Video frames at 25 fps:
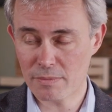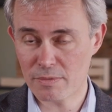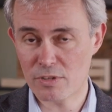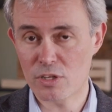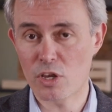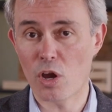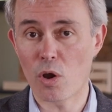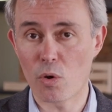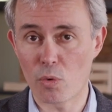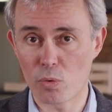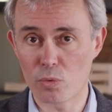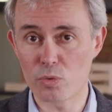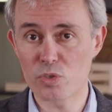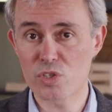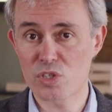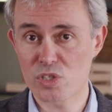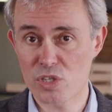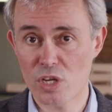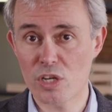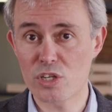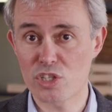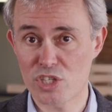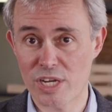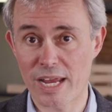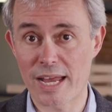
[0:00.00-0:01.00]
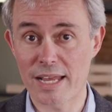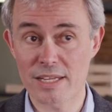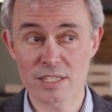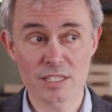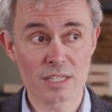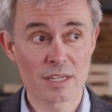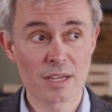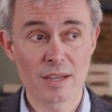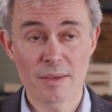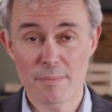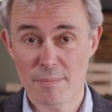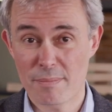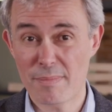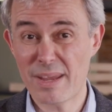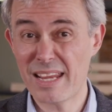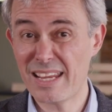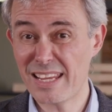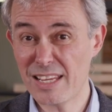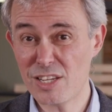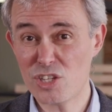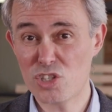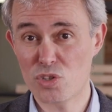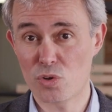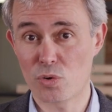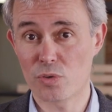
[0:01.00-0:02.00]
goals, such as
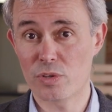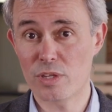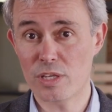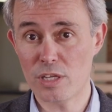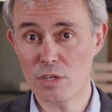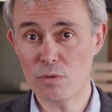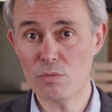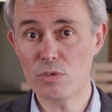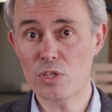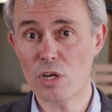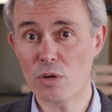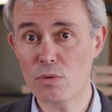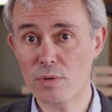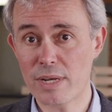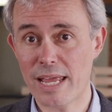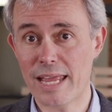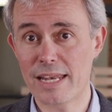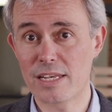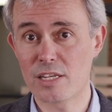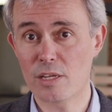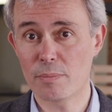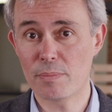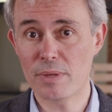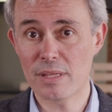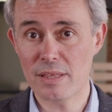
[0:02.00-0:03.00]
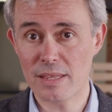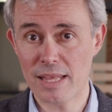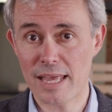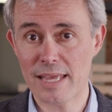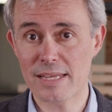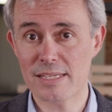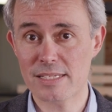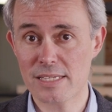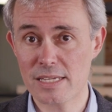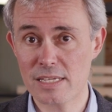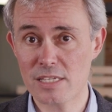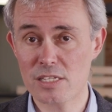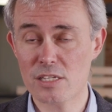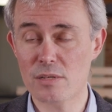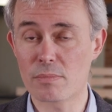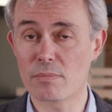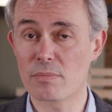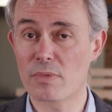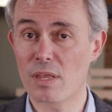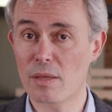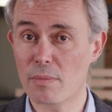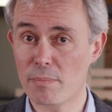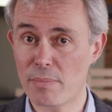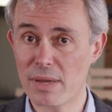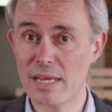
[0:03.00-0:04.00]
making sure that you don't end up in their system,
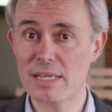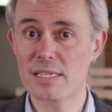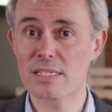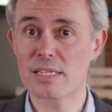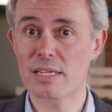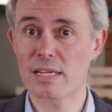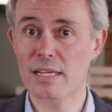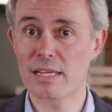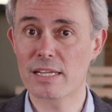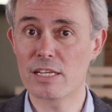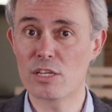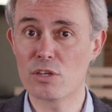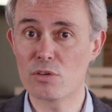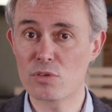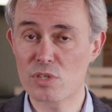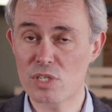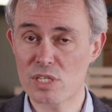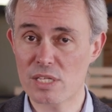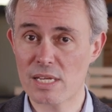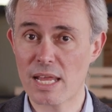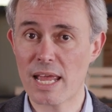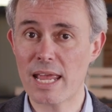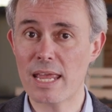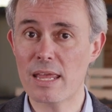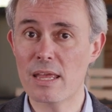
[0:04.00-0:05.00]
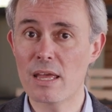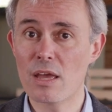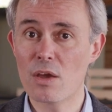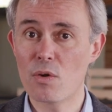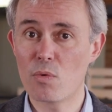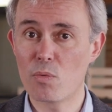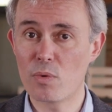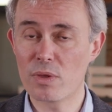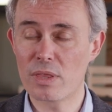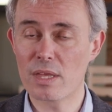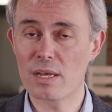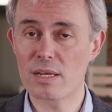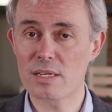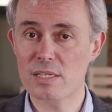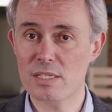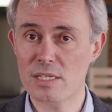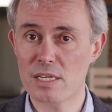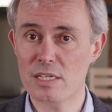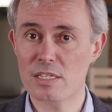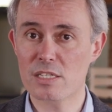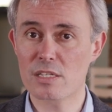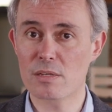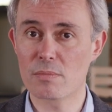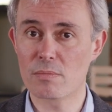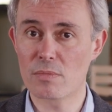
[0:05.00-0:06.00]
that basically you stay within a
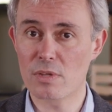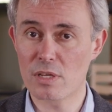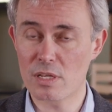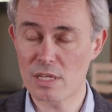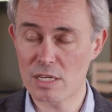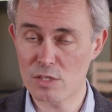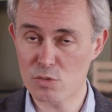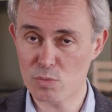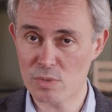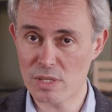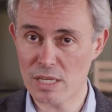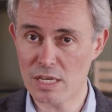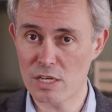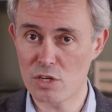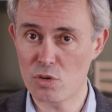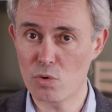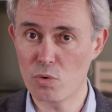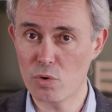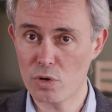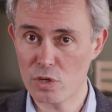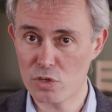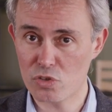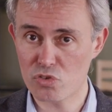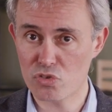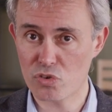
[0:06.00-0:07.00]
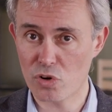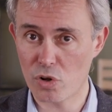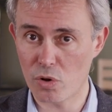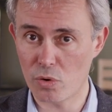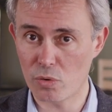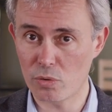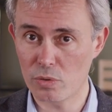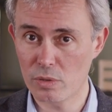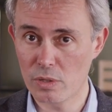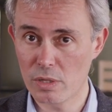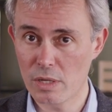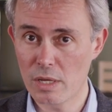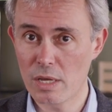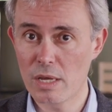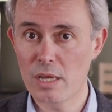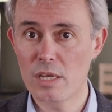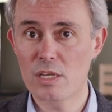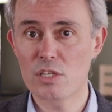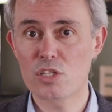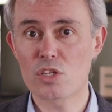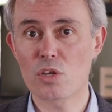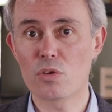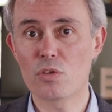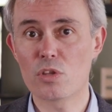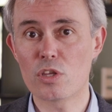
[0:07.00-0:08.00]
system that is within your control
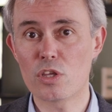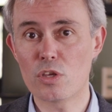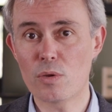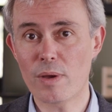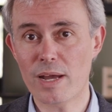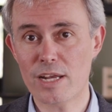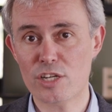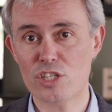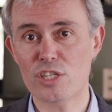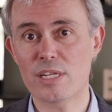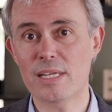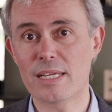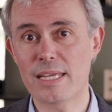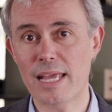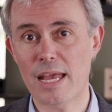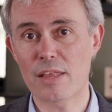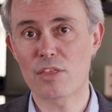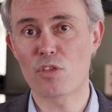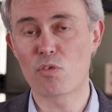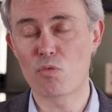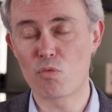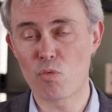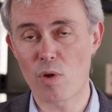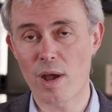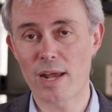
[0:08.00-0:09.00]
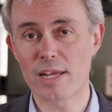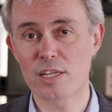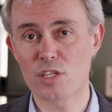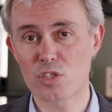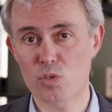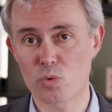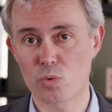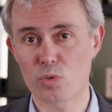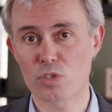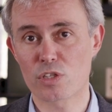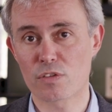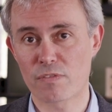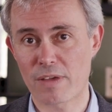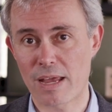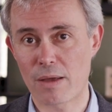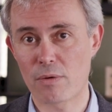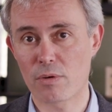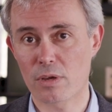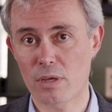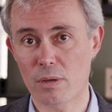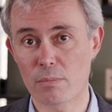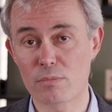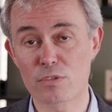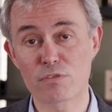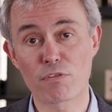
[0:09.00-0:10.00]
so that you actually get the right sorts of
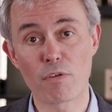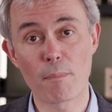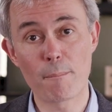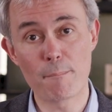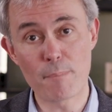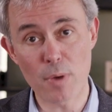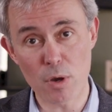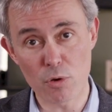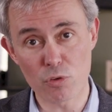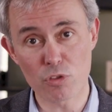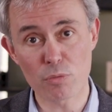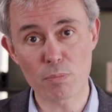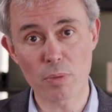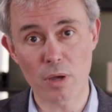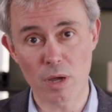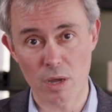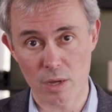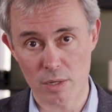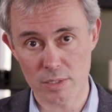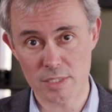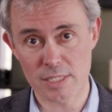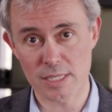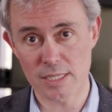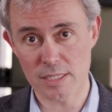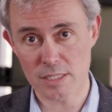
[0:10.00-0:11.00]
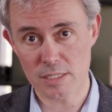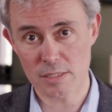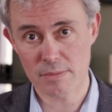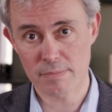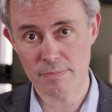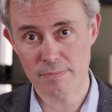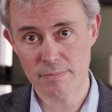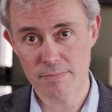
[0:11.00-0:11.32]
outcomes for both parties.